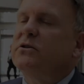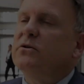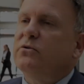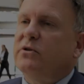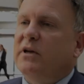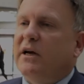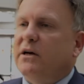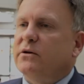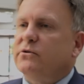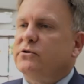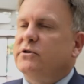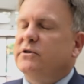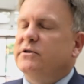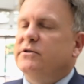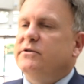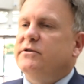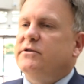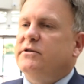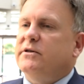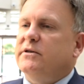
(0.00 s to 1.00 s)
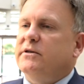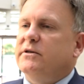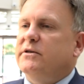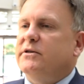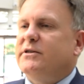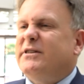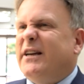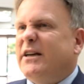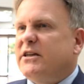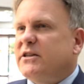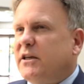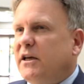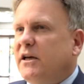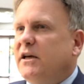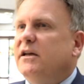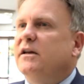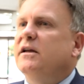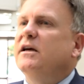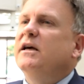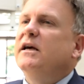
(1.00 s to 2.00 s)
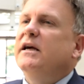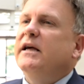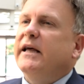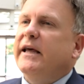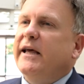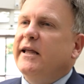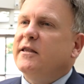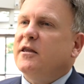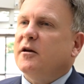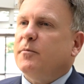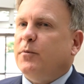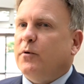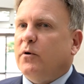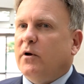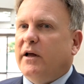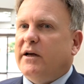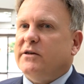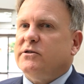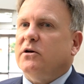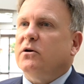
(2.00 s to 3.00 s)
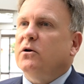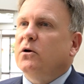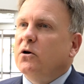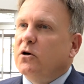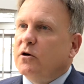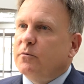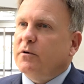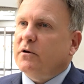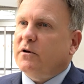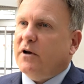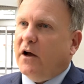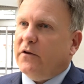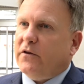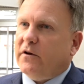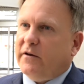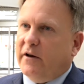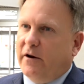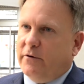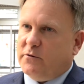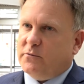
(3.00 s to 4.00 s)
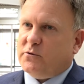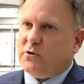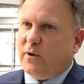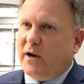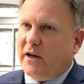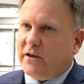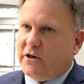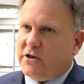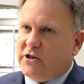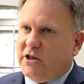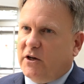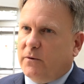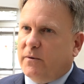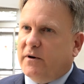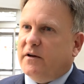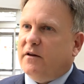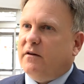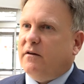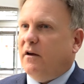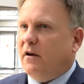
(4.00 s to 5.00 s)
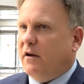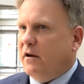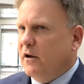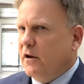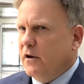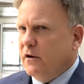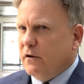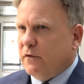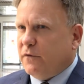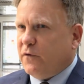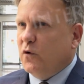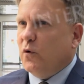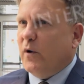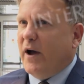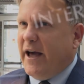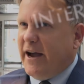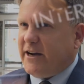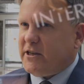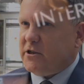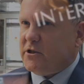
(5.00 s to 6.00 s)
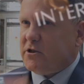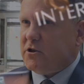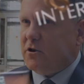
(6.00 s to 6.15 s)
2016, Interpol has a global counterterrorism strategy with uh, a few action